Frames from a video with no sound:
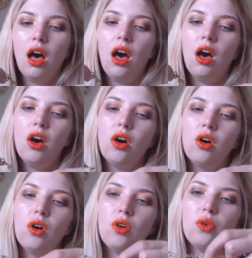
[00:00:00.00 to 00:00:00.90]

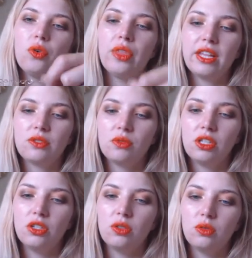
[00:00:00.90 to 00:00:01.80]
Oh, that's
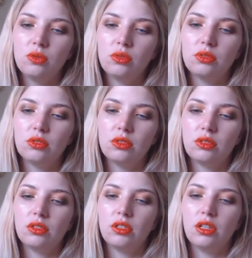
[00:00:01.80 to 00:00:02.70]
really
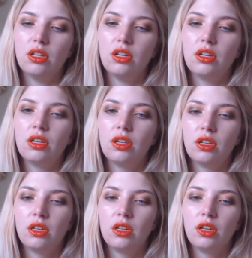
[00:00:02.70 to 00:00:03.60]
cool.
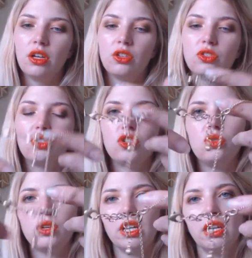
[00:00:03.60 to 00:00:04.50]
So
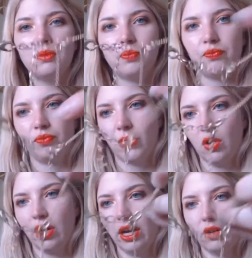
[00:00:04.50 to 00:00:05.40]
you can,
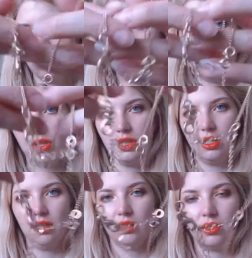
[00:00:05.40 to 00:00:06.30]
okay, I don't know if you can
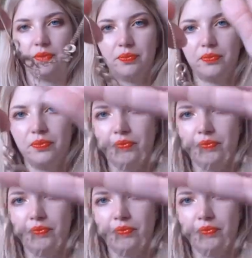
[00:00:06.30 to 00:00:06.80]
see this.